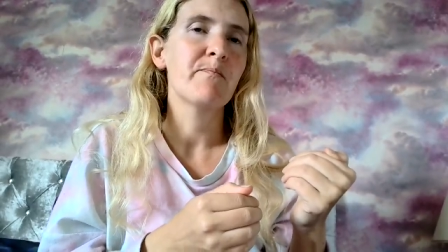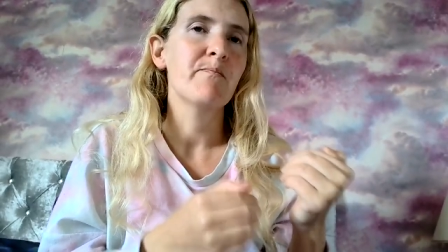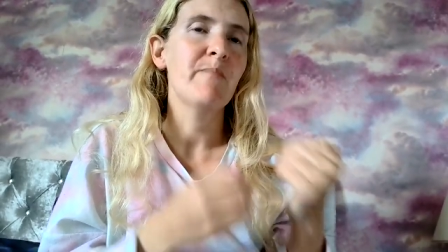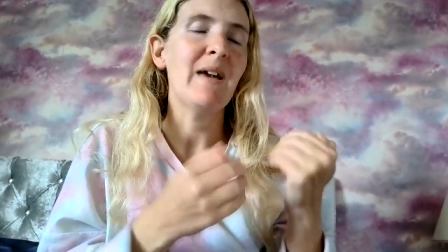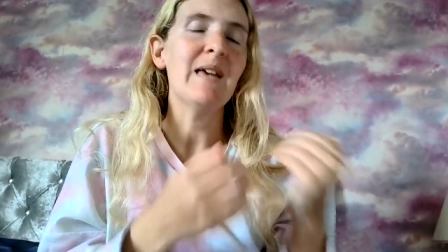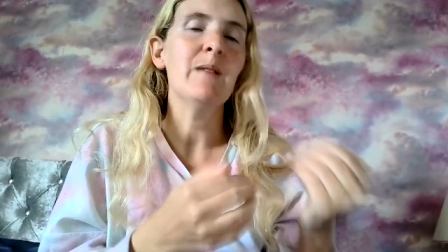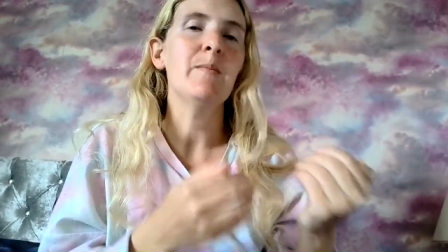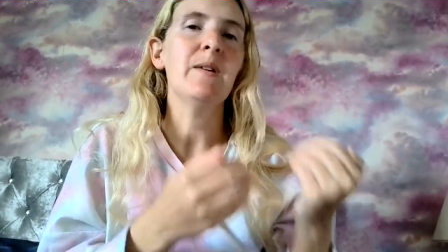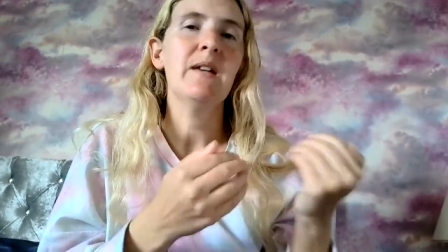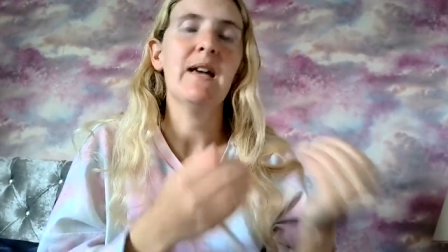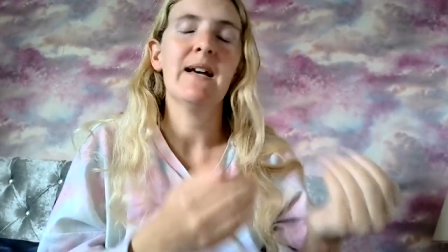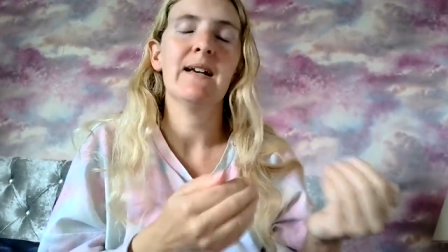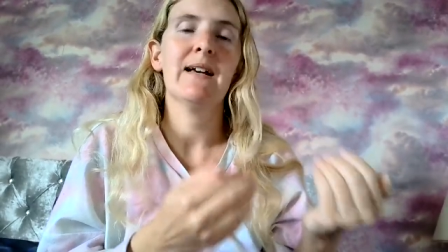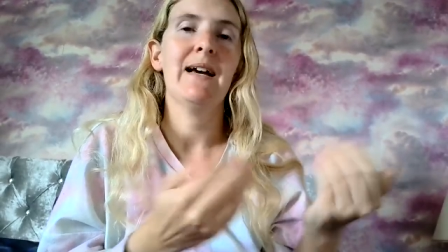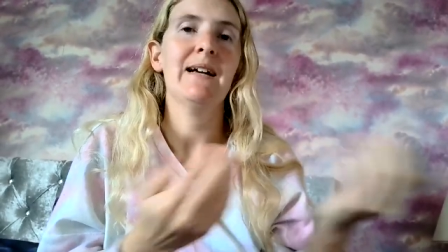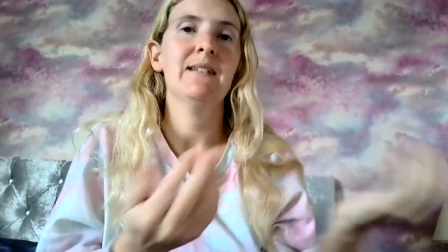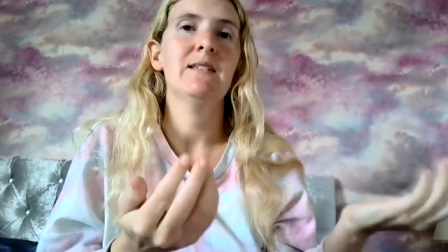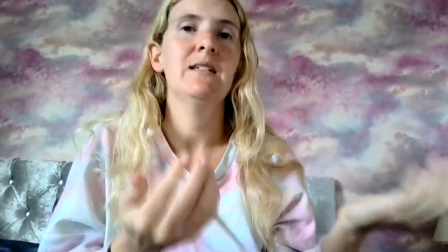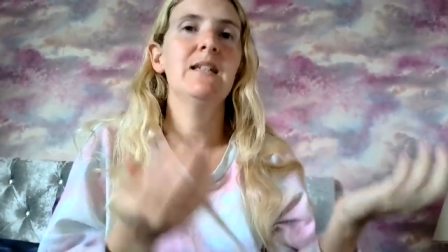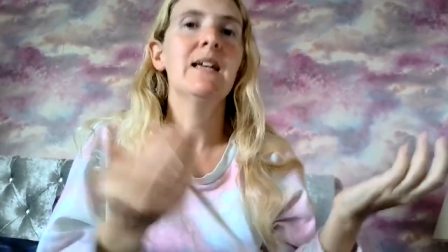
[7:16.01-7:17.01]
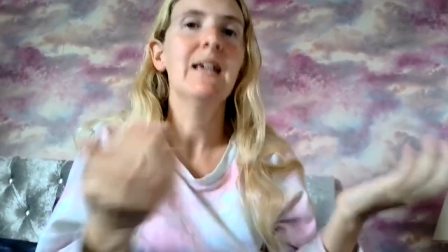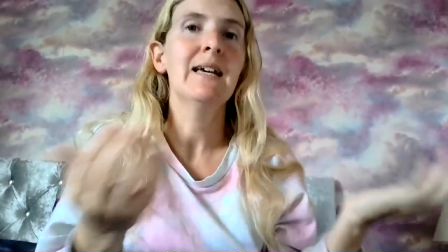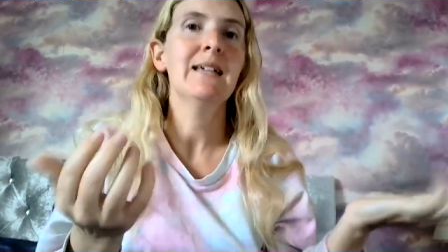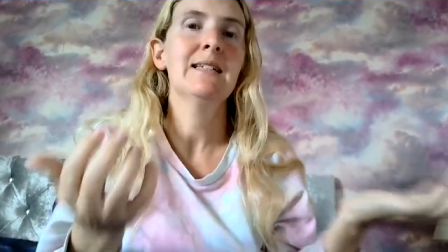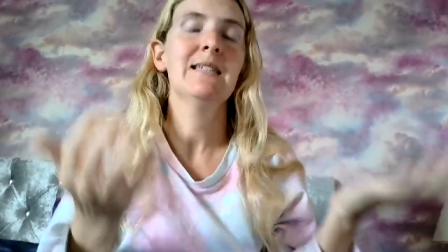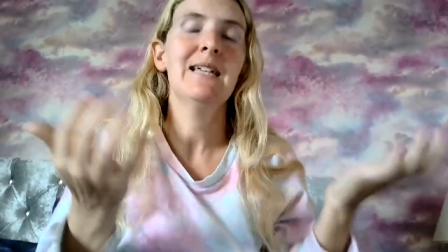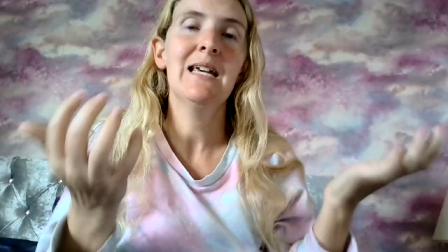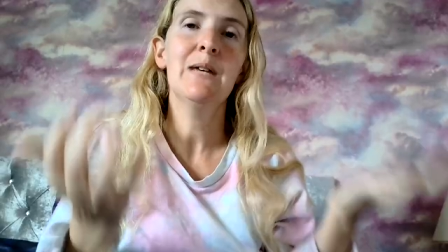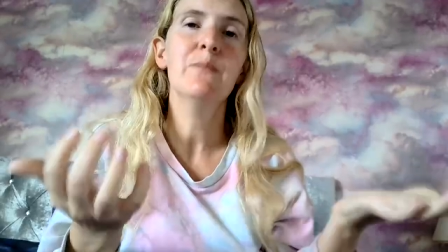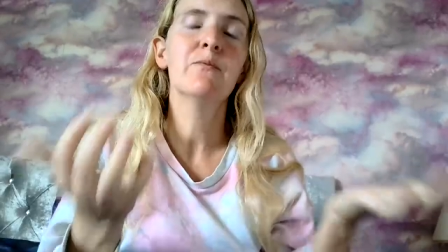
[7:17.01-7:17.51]
maybe Cassie
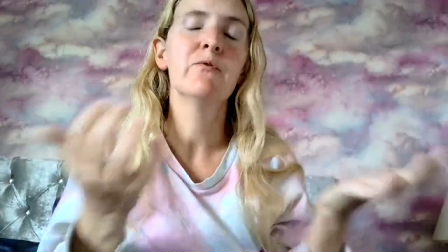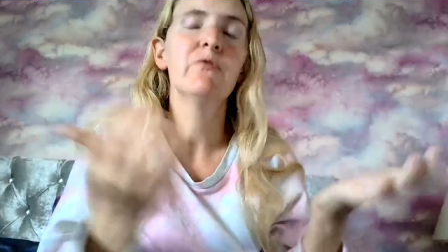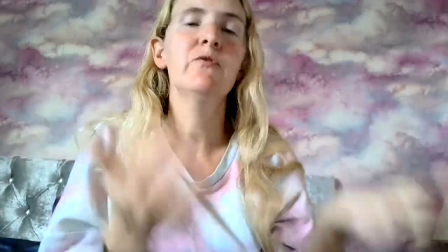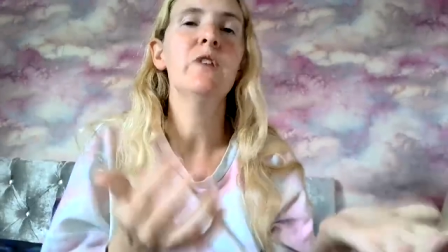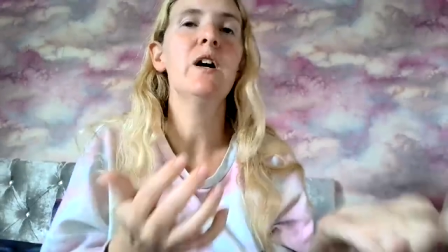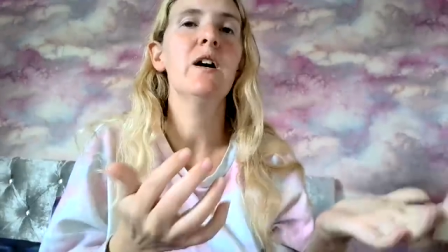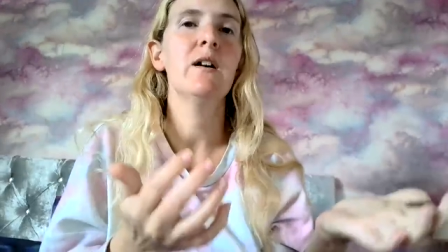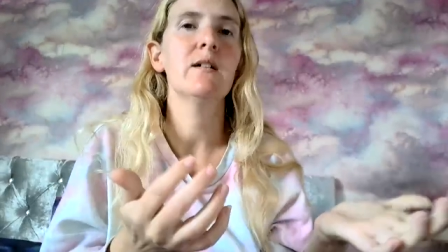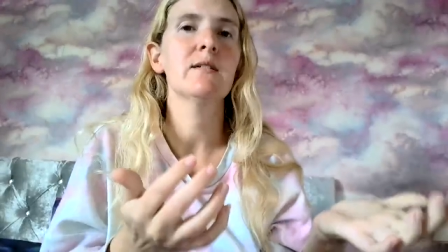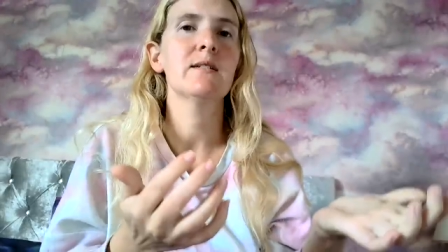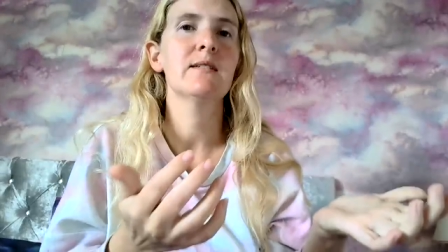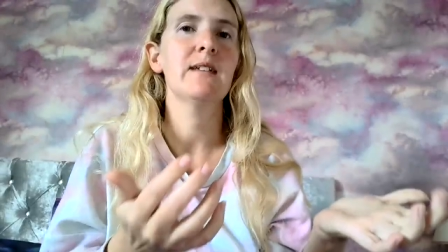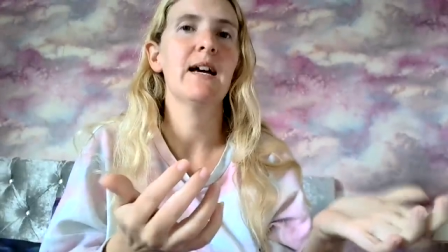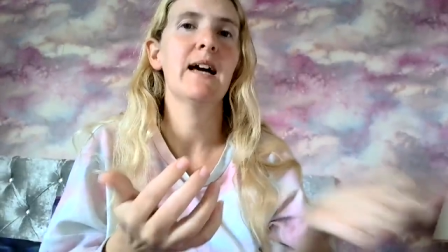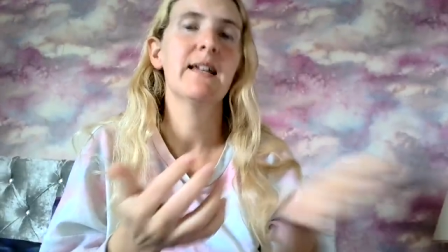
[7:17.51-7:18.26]
hit him first,